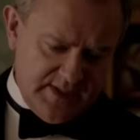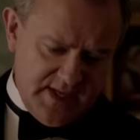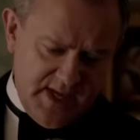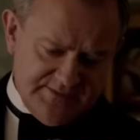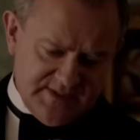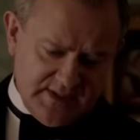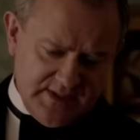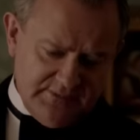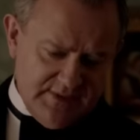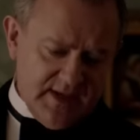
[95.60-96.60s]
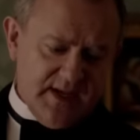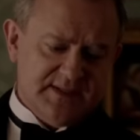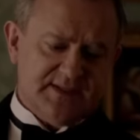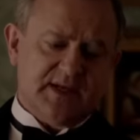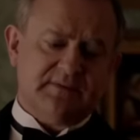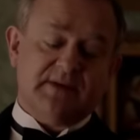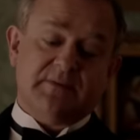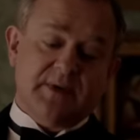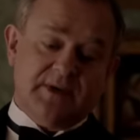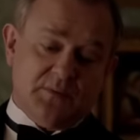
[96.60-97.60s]
and I have suddenly realised that I've
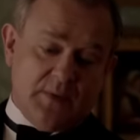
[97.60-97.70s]
never made